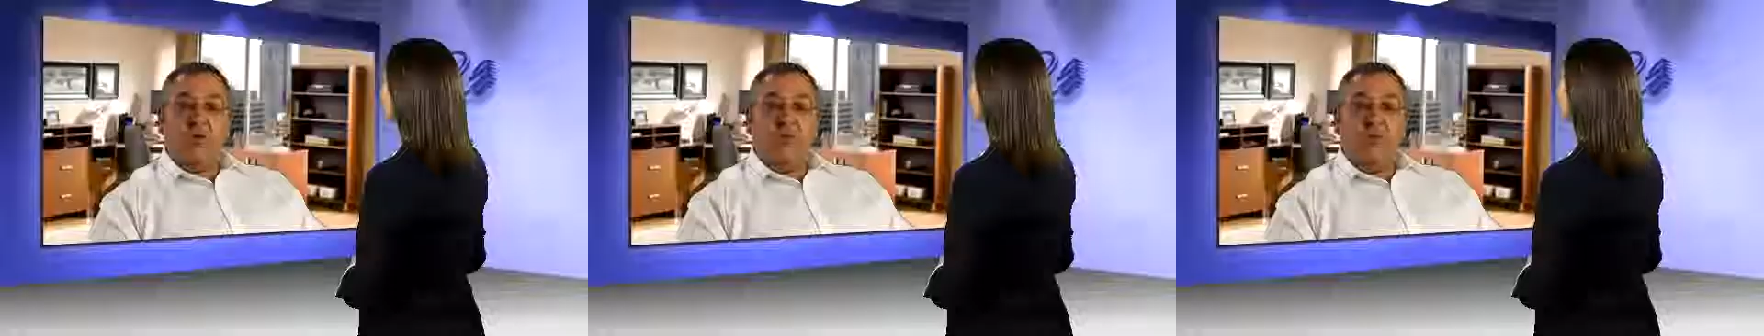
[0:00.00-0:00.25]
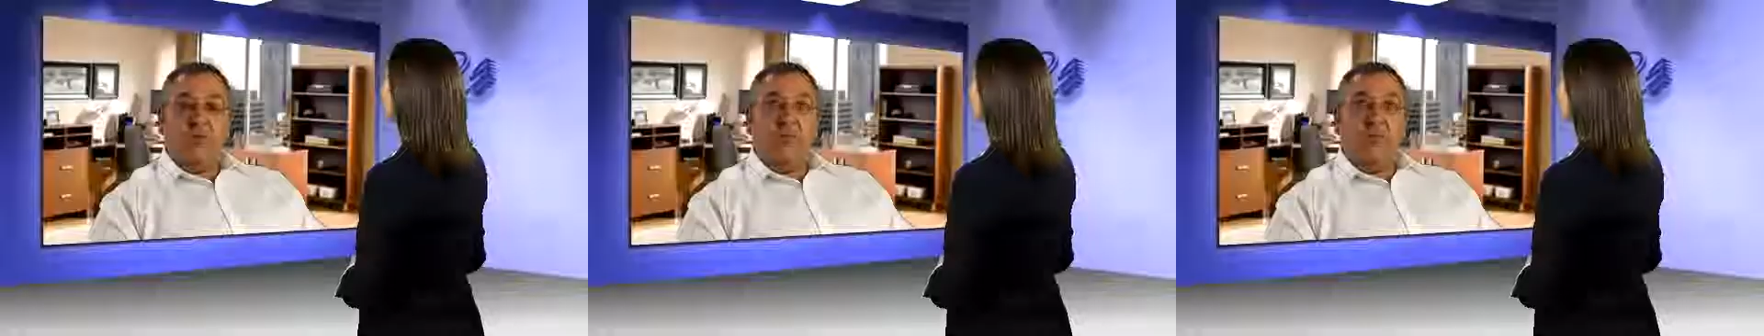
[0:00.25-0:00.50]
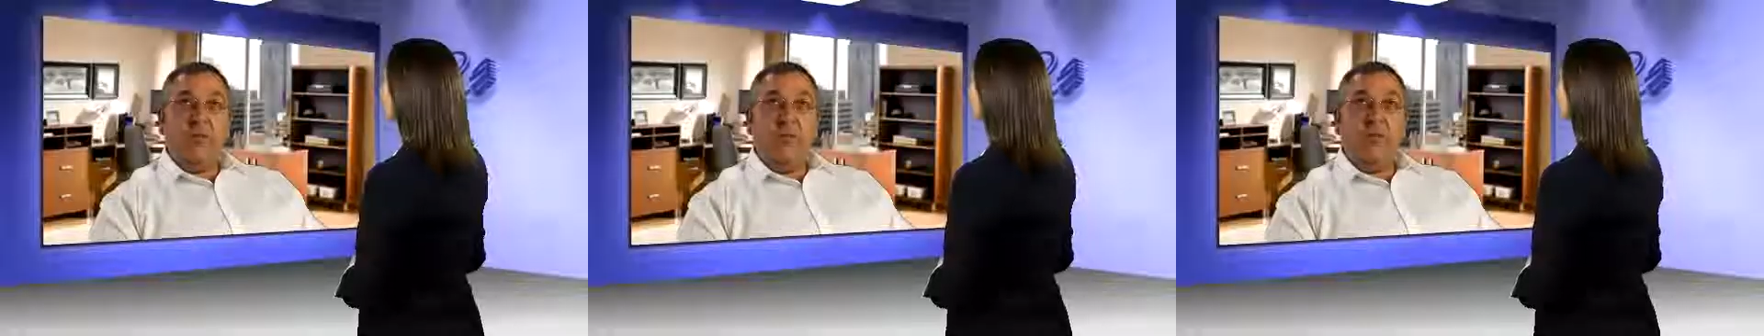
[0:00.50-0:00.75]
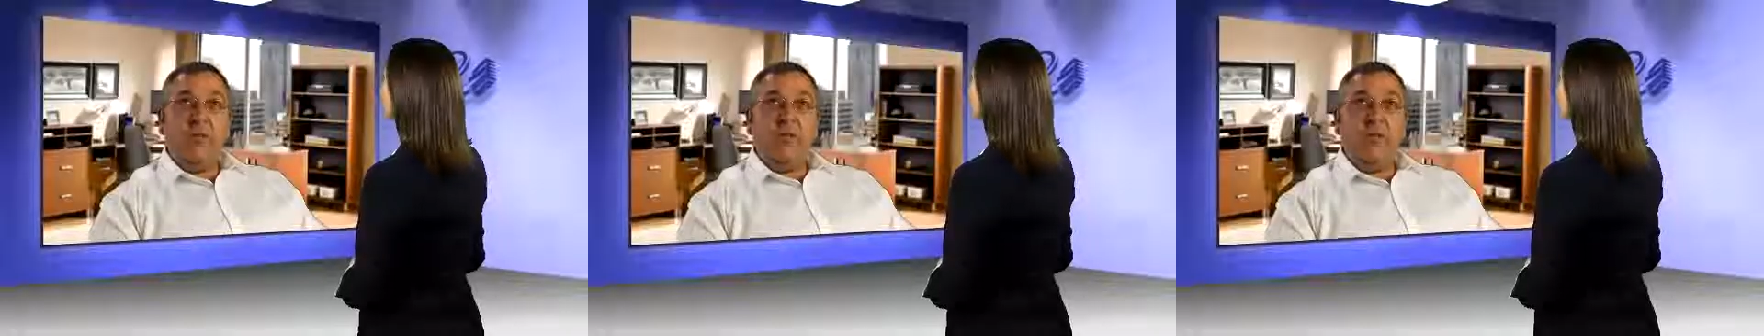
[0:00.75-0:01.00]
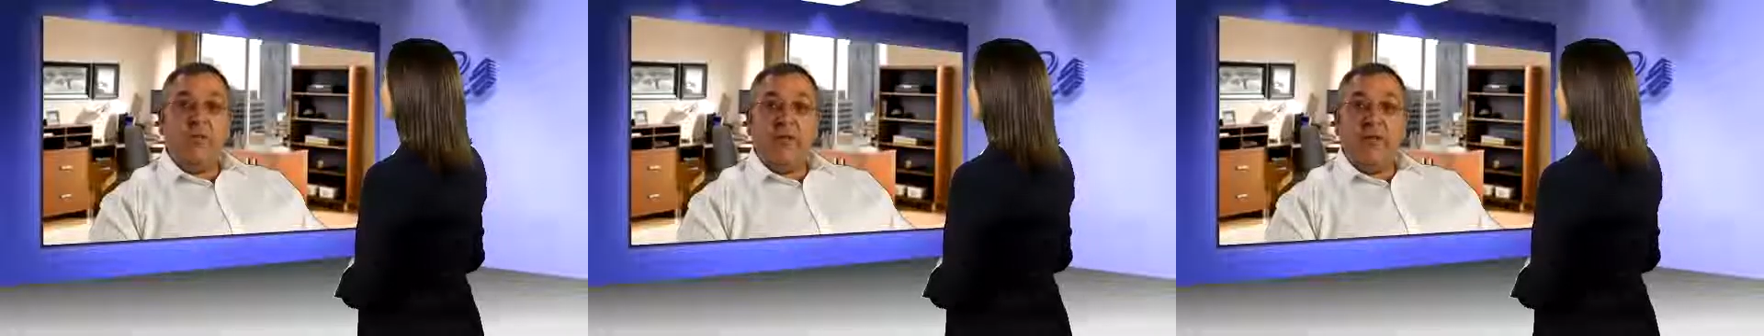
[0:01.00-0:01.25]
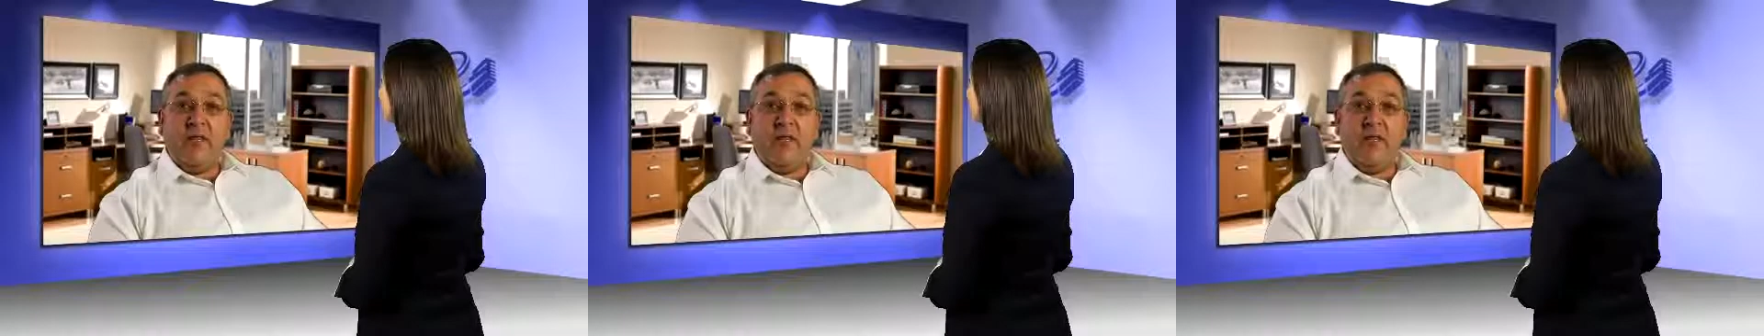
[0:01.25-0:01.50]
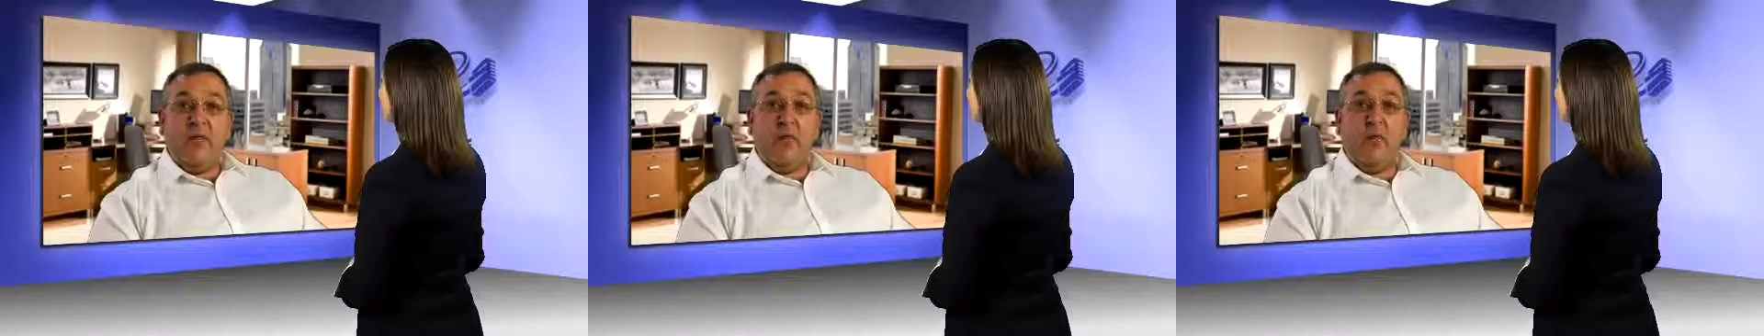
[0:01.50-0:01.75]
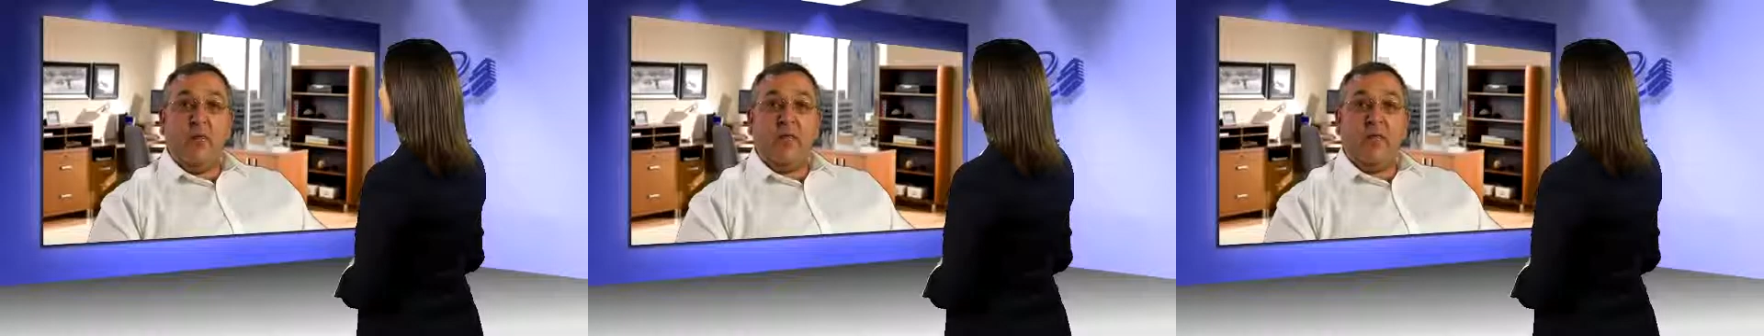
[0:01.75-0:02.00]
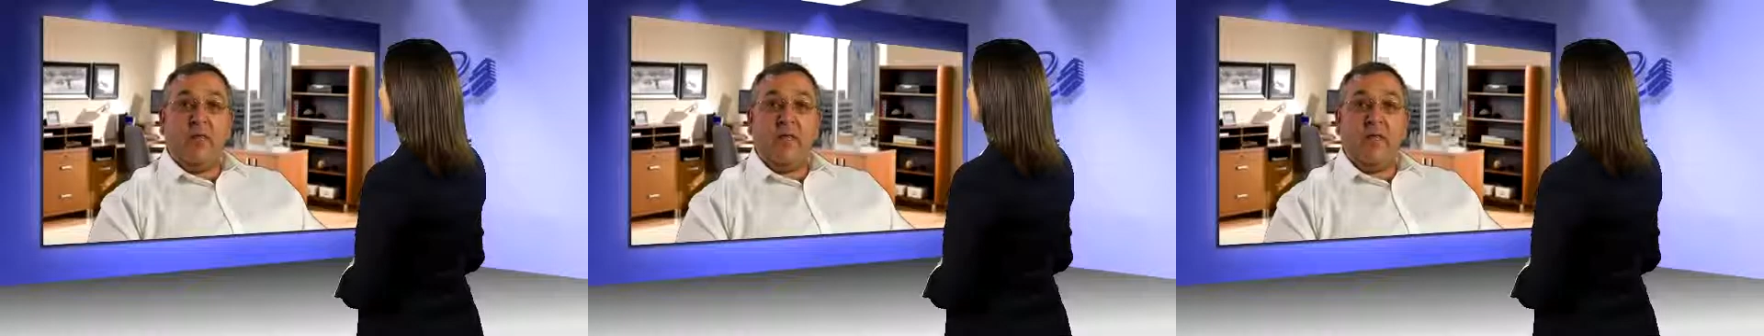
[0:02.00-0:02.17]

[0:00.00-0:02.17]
We designed it in such a way that we